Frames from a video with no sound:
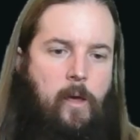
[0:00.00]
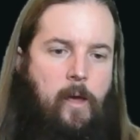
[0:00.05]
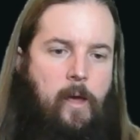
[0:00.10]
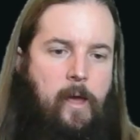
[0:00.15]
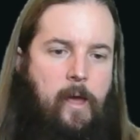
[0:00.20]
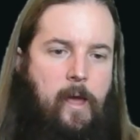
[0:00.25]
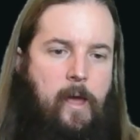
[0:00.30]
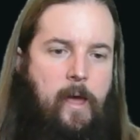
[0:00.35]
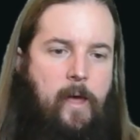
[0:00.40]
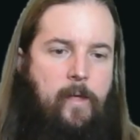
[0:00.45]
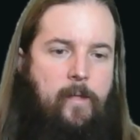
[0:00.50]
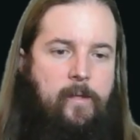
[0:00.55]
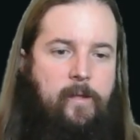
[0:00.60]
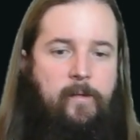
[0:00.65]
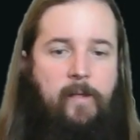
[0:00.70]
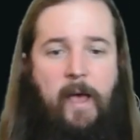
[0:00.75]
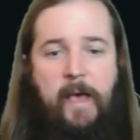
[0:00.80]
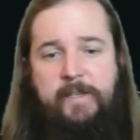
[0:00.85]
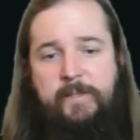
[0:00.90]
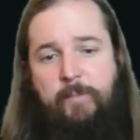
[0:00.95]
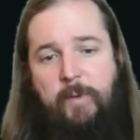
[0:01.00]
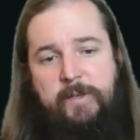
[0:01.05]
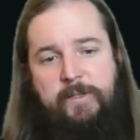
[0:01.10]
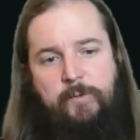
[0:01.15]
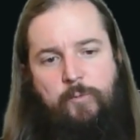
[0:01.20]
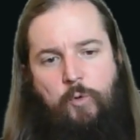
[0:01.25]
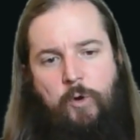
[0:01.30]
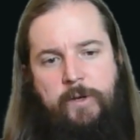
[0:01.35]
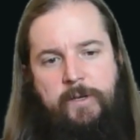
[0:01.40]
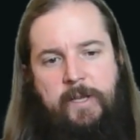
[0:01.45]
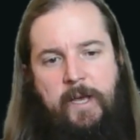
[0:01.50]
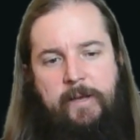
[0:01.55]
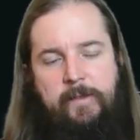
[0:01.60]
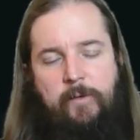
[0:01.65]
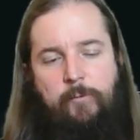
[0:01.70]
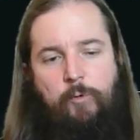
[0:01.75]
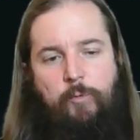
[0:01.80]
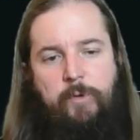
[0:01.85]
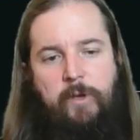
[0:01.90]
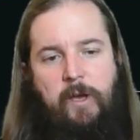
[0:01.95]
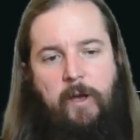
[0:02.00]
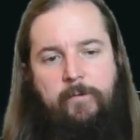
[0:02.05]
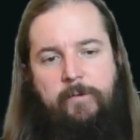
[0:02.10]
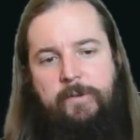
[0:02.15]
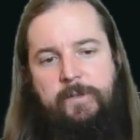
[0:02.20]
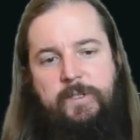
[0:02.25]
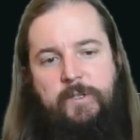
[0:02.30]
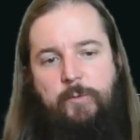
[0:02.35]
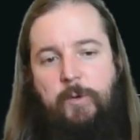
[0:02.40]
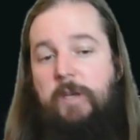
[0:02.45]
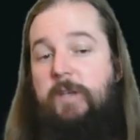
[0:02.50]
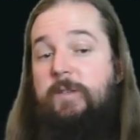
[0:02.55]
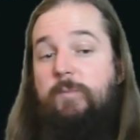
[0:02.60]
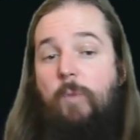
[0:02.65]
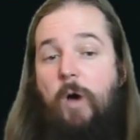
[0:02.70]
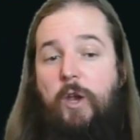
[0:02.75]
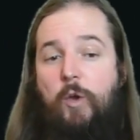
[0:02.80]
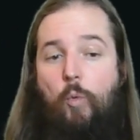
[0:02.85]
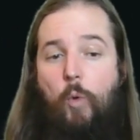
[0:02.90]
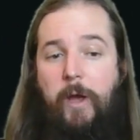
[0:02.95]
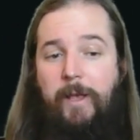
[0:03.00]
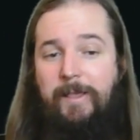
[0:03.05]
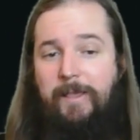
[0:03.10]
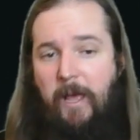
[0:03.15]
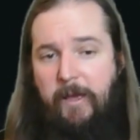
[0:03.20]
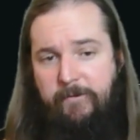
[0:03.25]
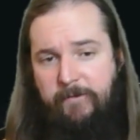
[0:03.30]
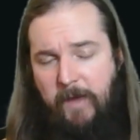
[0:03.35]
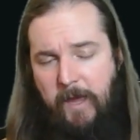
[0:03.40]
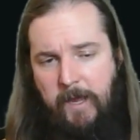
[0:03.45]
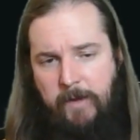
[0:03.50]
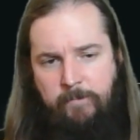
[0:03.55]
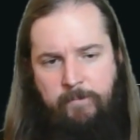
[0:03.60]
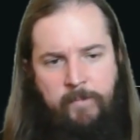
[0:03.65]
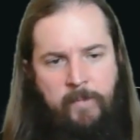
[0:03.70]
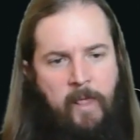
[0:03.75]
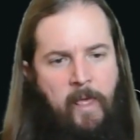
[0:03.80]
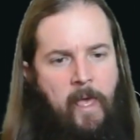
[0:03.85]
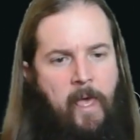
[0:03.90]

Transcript: And the last best of 1 deck that we'll be covering this week is Mono White Lifegain.